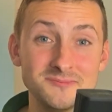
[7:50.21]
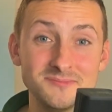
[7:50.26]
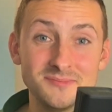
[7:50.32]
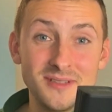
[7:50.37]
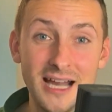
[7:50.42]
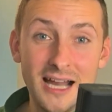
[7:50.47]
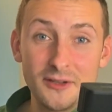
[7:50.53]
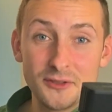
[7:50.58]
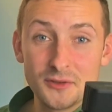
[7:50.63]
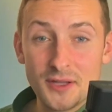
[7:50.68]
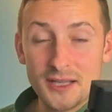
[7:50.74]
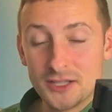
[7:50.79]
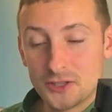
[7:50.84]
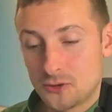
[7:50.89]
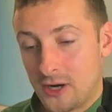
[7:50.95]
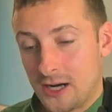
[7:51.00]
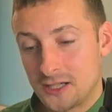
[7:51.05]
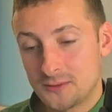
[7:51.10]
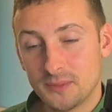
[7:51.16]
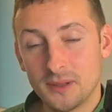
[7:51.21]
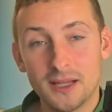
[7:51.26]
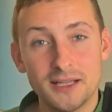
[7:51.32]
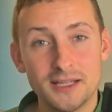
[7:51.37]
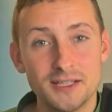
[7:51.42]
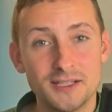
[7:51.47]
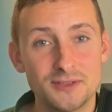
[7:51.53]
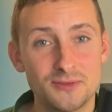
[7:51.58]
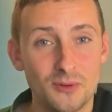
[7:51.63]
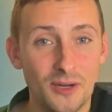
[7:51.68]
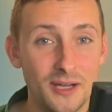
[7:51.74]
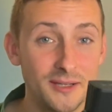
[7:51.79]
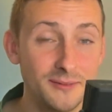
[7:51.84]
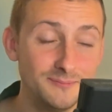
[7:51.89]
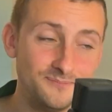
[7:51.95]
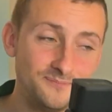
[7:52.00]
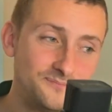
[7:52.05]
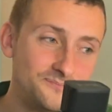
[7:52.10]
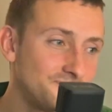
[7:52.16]
How do they attract players
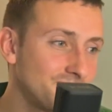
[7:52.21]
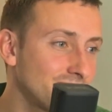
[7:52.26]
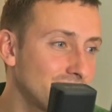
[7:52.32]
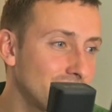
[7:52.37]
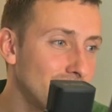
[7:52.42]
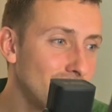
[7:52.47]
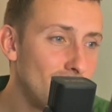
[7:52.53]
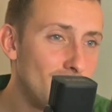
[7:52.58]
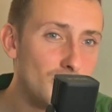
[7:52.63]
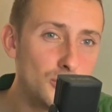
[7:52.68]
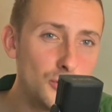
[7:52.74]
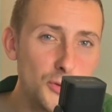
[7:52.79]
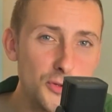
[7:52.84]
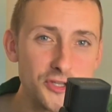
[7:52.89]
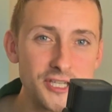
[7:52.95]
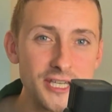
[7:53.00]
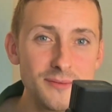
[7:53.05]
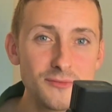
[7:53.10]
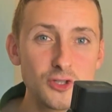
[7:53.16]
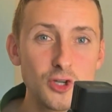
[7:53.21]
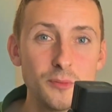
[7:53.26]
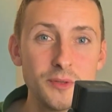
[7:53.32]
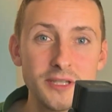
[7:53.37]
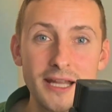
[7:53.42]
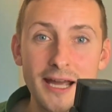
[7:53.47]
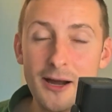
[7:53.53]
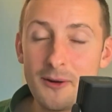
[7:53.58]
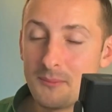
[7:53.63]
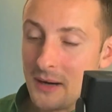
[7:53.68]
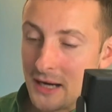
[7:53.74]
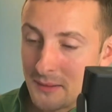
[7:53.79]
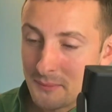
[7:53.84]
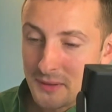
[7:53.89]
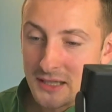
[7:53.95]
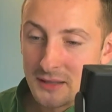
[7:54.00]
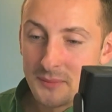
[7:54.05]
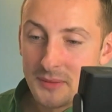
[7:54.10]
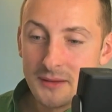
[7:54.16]
when other teams coming down might
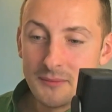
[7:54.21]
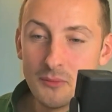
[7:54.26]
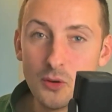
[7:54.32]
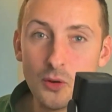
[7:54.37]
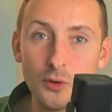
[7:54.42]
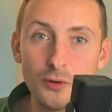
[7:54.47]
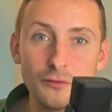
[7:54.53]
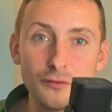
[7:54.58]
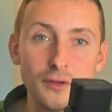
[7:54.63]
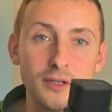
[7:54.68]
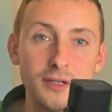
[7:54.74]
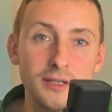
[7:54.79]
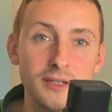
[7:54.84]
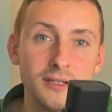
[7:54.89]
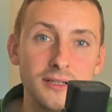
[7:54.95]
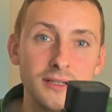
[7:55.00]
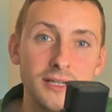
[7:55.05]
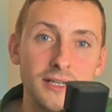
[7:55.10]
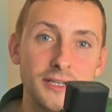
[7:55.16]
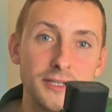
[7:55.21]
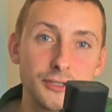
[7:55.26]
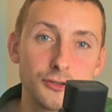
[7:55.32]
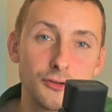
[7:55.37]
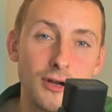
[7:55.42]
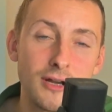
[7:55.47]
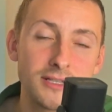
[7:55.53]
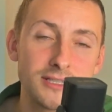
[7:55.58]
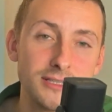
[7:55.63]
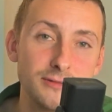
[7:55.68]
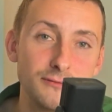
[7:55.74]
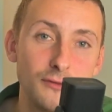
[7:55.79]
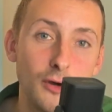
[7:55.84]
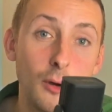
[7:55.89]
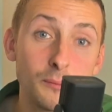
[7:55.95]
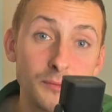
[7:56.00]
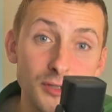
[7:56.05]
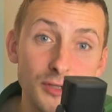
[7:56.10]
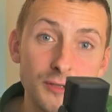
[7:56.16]
be a bit more of an attractive
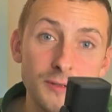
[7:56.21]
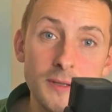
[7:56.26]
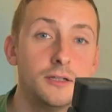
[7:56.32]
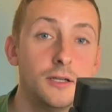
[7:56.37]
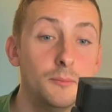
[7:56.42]
option?